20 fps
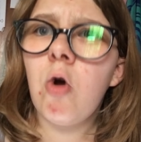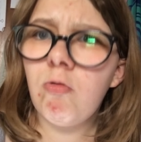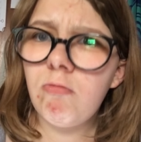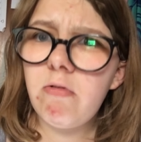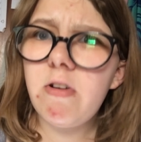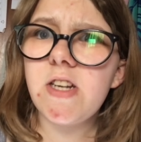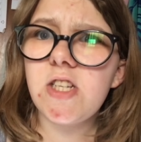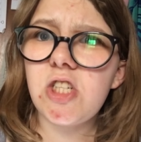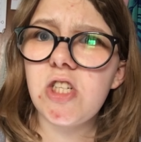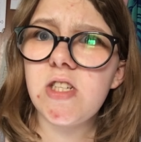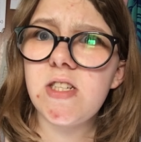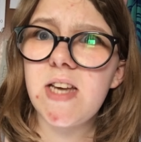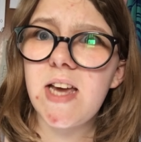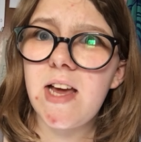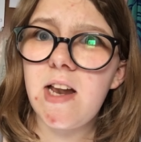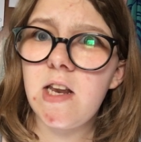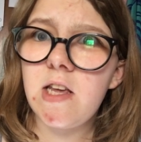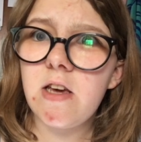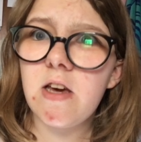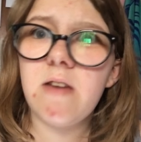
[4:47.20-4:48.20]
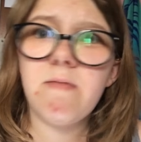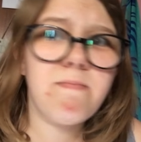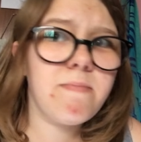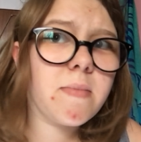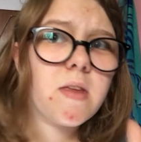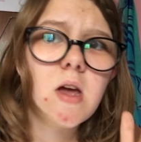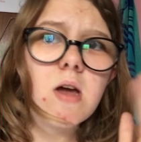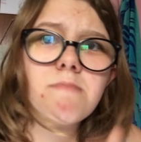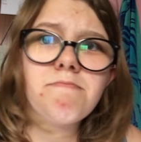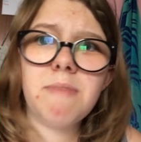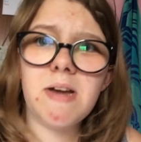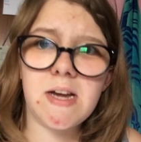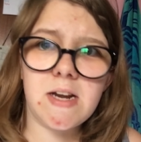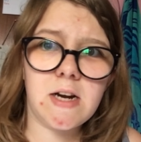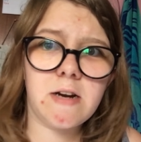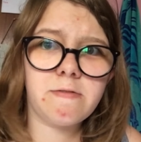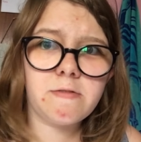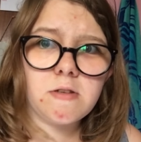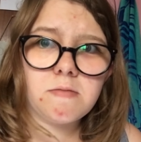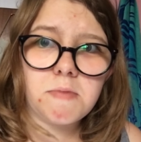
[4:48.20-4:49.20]
Richard Elliott, a man
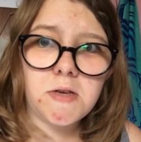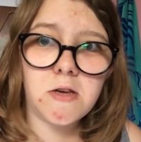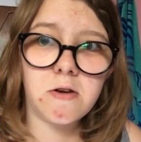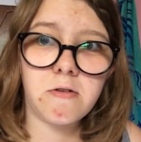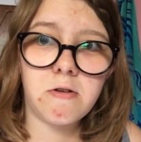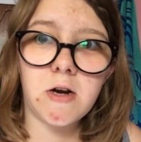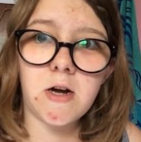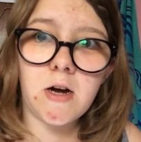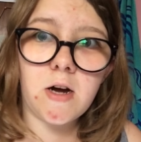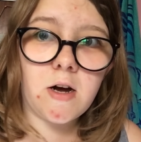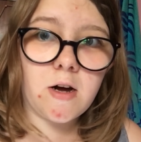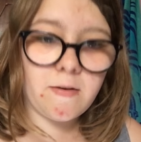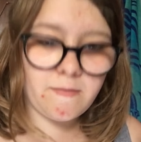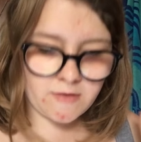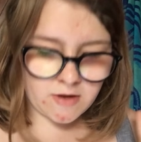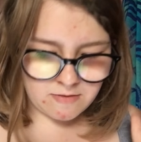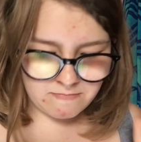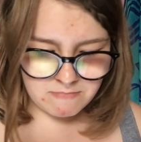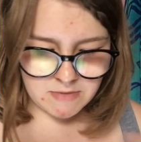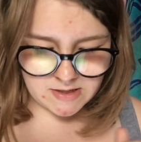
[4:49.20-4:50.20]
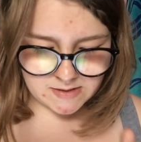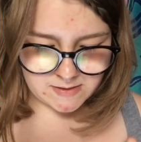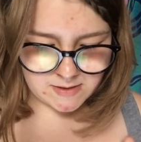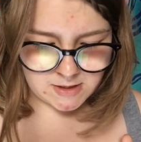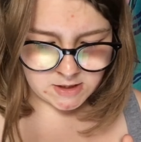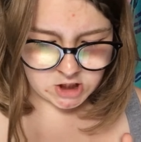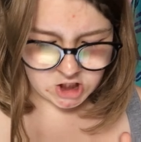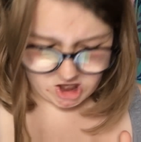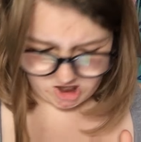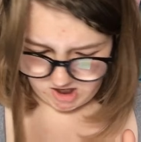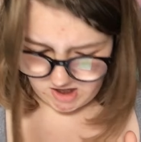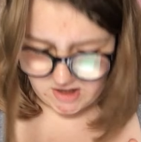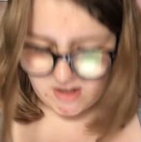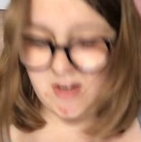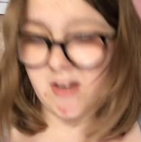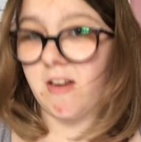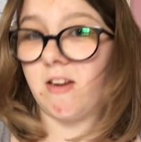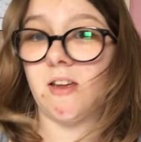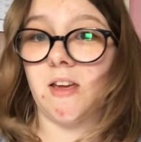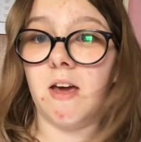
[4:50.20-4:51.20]
after my own heart, a message I
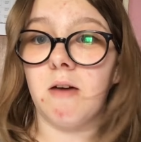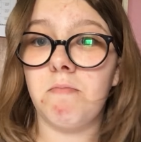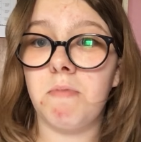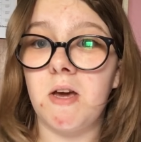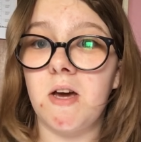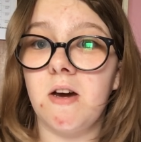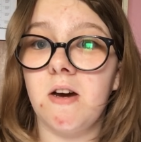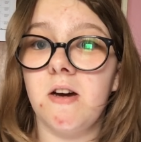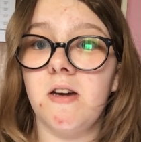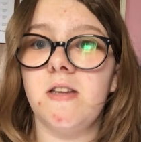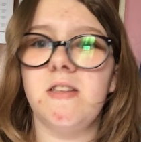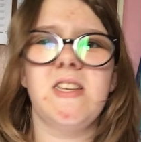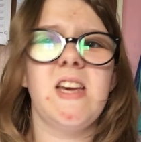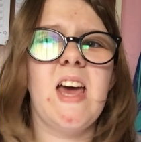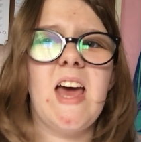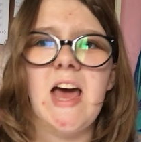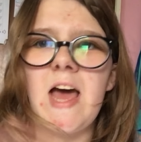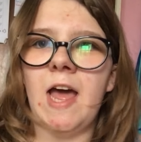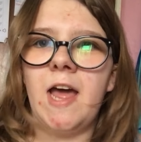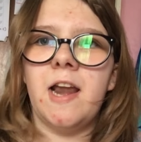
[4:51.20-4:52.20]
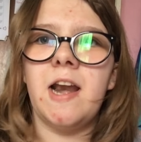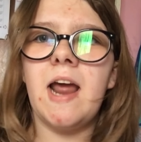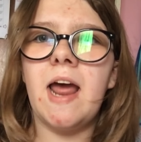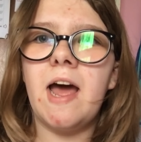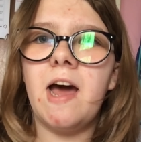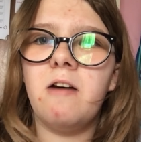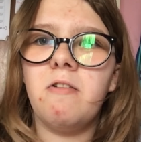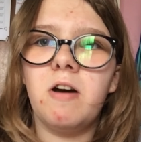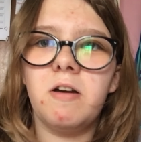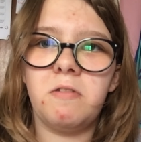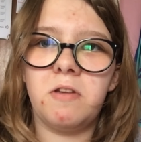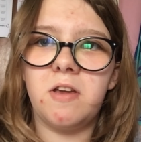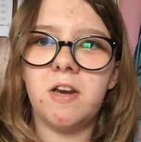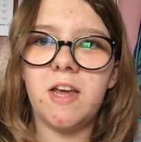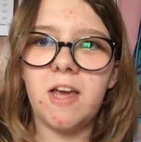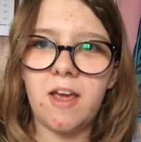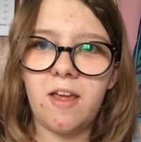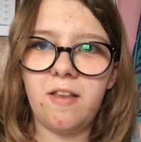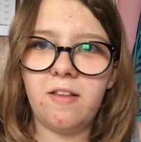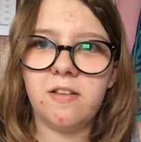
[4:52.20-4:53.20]
can get behind, and how I'm going
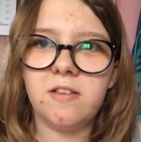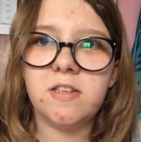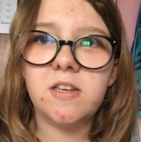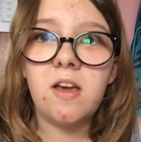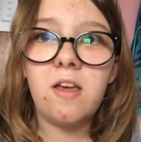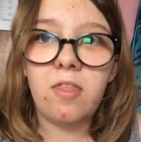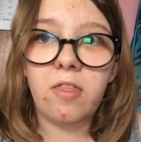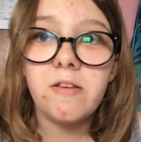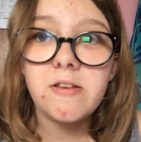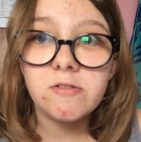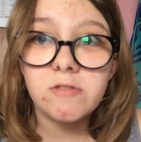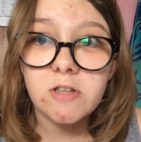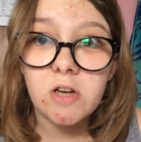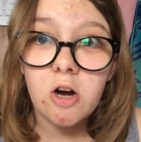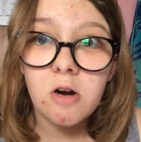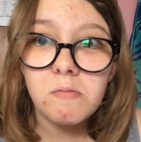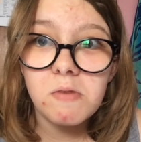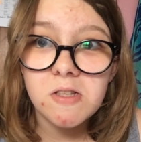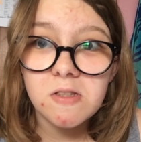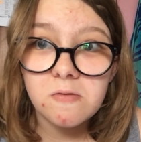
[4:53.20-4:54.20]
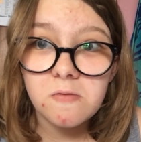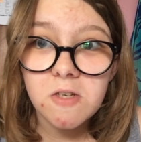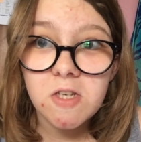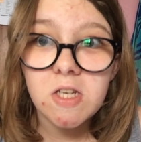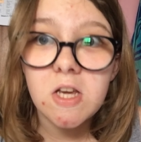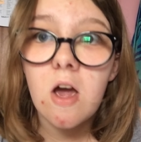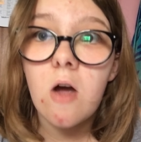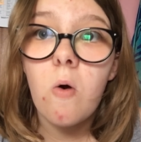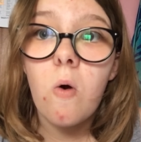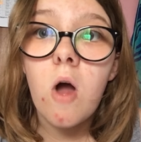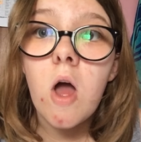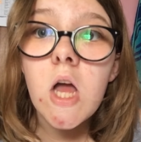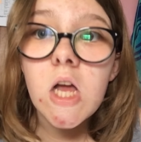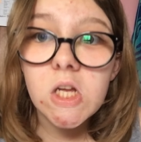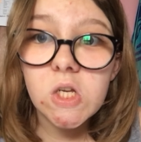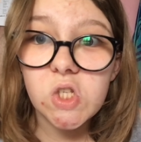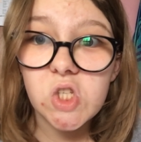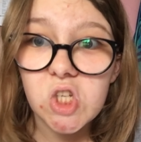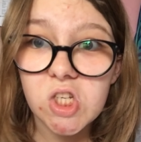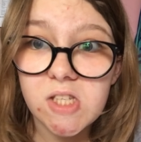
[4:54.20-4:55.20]
to end this comments video
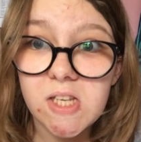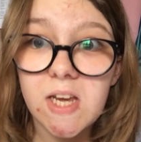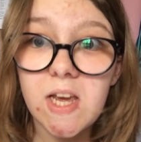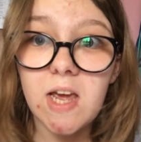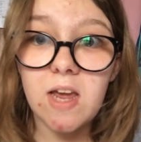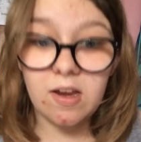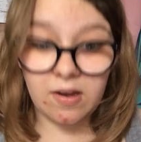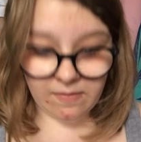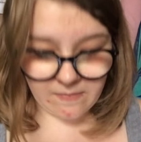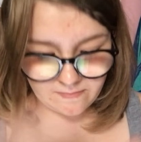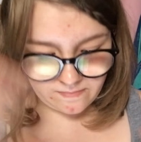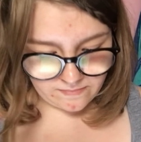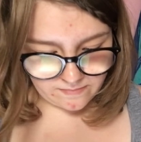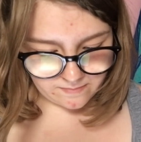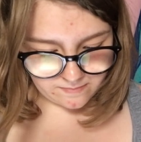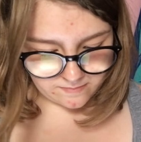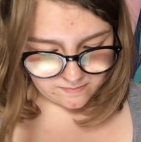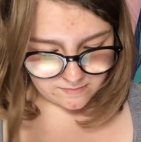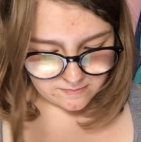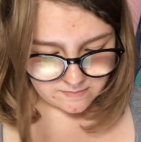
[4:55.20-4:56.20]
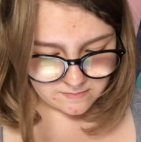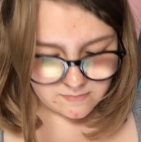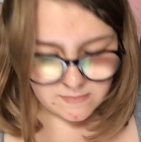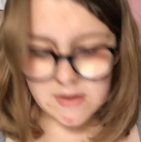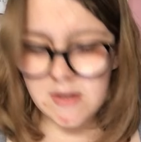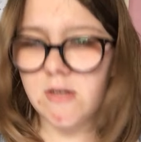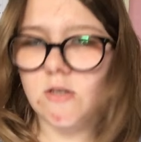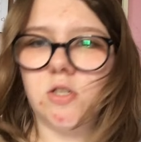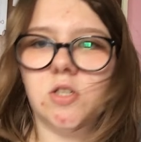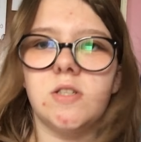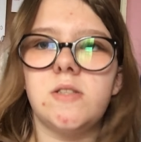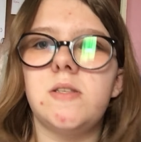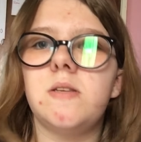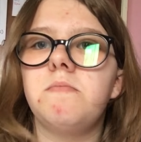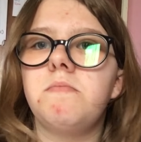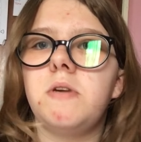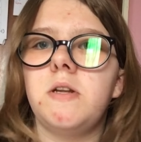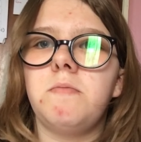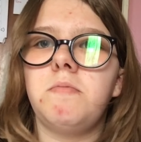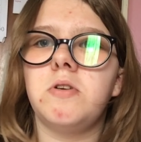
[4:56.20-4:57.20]
today. Just
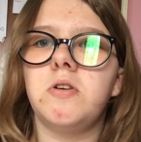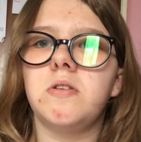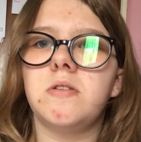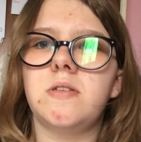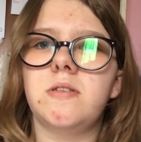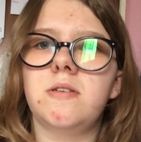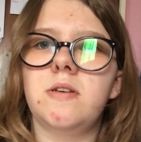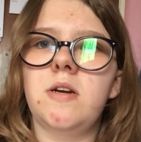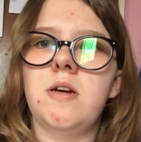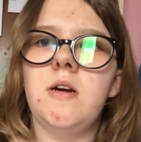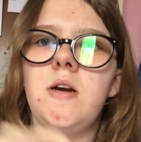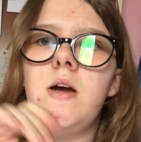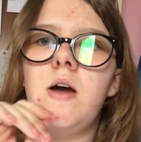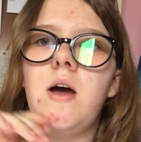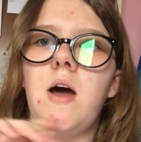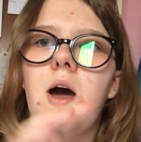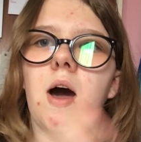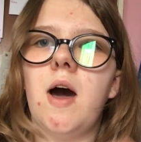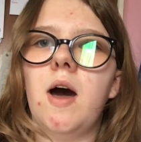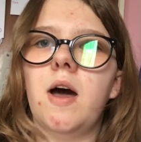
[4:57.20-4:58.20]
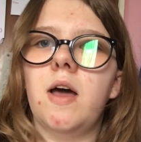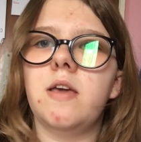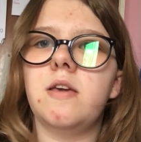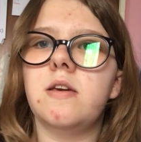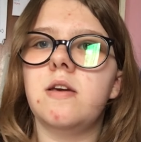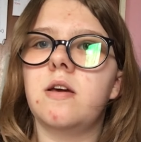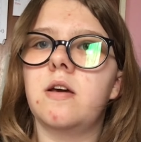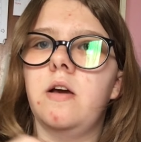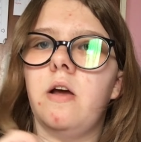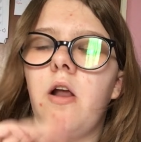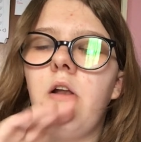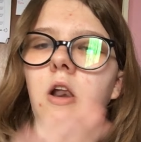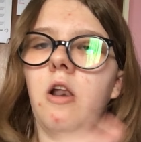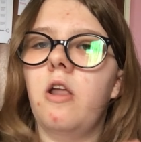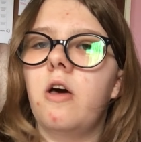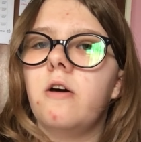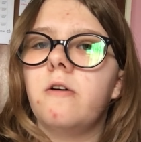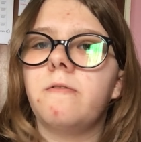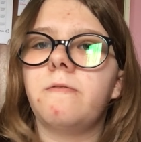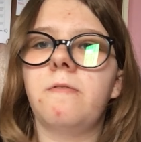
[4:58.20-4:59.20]
simply put, I
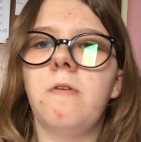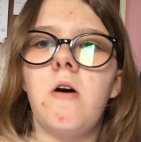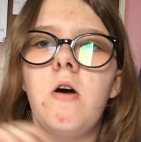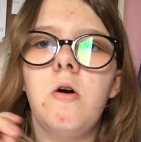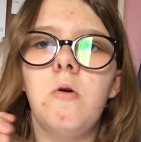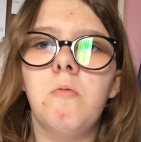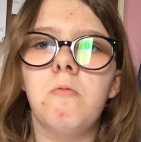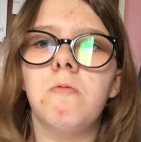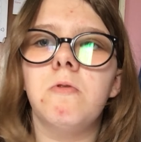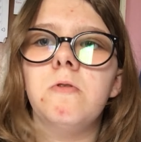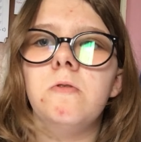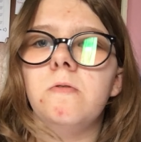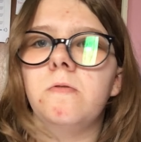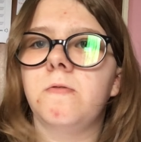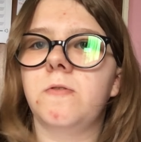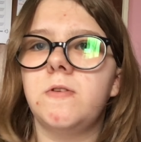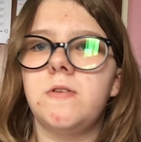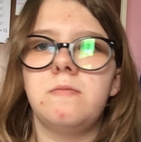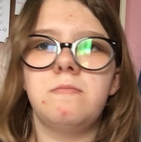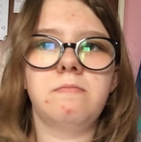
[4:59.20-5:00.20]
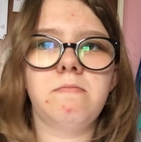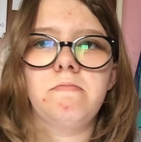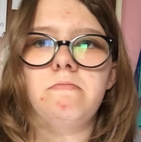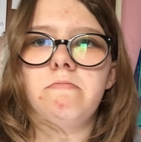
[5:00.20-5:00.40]
love wolves.